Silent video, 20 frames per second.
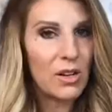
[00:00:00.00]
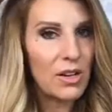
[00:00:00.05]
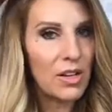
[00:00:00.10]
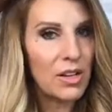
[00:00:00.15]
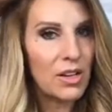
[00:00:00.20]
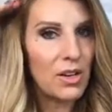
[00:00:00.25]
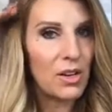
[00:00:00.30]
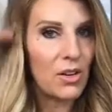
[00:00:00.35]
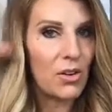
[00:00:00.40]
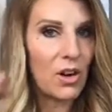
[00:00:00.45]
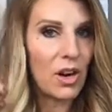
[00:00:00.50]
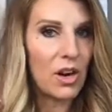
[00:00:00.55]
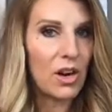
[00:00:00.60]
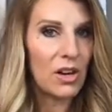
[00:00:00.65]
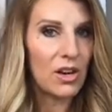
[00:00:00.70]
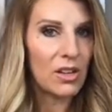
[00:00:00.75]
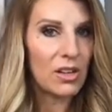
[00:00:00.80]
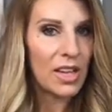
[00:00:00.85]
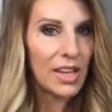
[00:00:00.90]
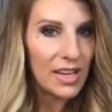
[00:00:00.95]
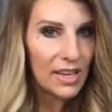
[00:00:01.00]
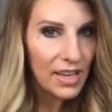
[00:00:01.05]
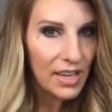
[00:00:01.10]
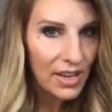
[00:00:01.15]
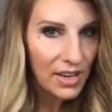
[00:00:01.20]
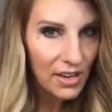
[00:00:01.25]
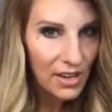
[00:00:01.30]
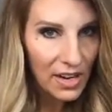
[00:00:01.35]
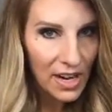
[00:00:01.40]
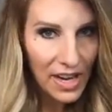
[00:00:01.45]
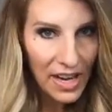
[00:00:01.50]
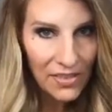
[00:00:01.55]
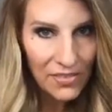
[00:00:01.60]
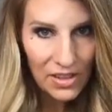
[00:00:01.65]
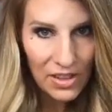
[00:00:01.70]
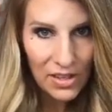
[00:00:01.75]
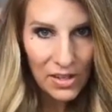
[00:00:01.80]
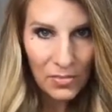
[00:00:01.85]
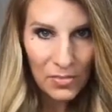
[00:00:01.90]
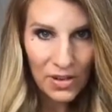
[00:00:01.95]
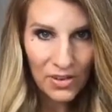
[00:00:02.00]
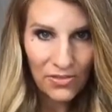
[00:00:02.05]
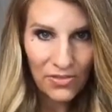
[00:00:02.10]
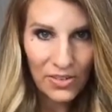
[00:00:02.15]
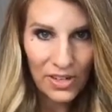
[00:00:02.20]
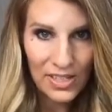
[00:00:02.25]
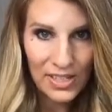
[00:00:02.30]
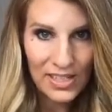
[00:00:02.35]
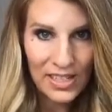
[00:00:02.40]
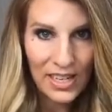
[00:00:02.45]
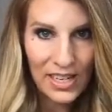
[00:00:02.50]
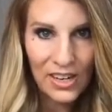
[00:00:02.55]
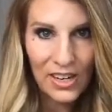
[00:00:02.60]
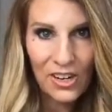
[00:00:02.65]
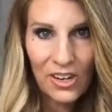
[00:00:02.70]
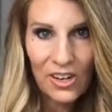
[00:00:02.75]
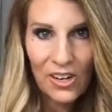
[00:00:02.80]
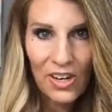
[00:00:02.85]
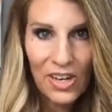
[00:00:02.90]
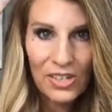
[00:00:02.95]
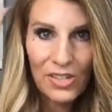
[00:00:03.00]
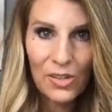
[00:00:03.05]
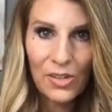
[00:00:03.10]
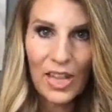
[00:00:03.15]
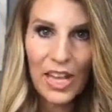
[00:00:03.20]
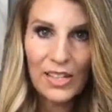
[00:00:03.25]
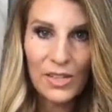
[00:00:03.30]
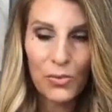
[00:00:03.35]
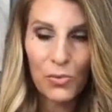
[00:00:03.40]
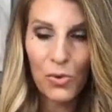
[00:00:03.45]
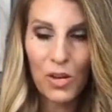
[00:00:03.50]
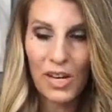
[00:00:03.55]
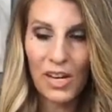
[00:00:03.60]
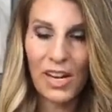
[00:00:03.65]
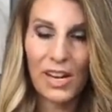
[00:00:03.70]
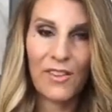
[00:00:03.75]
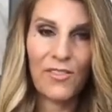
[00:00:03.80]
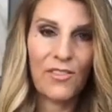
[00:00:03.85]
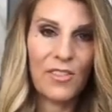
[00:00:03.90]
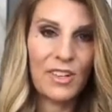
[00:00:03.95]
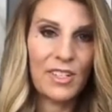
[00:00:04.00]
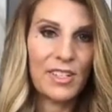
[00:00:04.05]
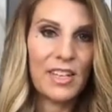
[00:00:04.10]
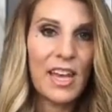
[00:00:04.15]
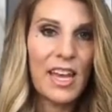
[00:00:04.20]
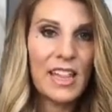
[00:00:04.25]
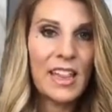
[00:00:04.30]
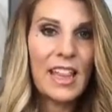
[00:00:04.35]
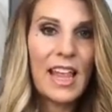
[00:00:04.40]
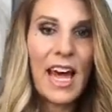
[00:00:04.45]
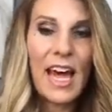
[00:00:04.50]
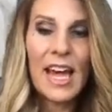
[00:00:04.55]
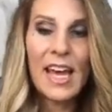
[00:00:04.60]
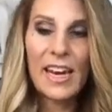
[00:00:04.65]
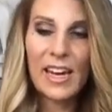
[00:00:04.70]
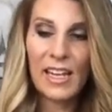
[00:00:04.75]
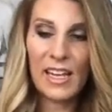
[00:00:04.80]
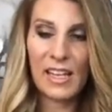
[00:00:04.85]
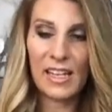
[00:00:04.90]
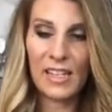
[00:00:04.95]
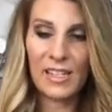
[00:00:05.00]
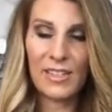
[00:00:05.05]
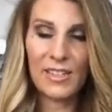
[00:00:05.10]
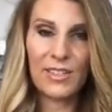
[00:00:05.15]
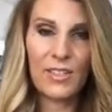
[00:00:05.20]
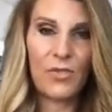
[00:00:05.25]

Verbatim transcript: you know, are like here, I have a little bit of frizz here, so that's one kind of frizz. That is